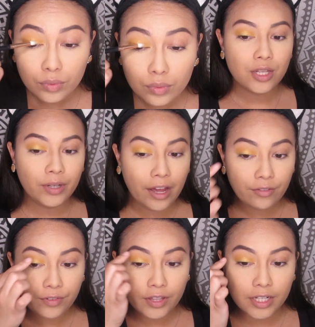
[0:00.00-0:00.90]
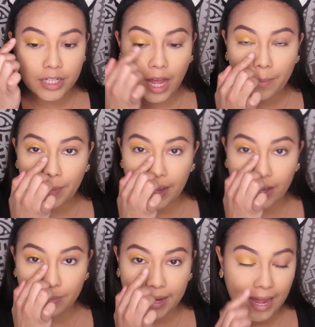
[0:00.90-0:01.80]
Use the Norvina
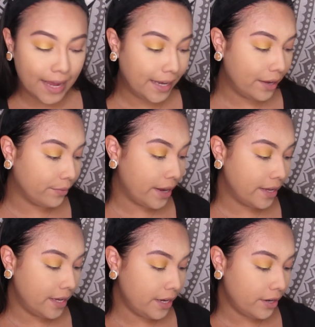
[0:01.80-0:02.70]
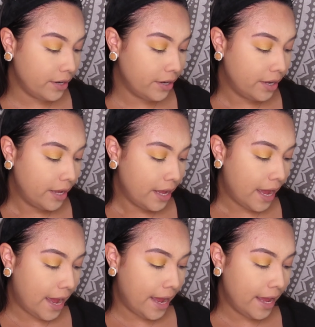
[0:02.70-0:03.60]
palette. I'm sorry, I'm just using all these
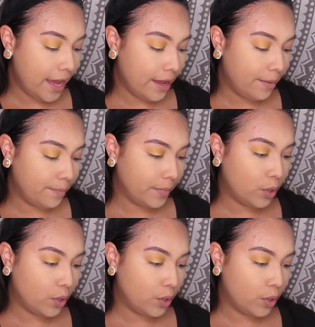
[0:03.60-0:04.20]
palettes, guys.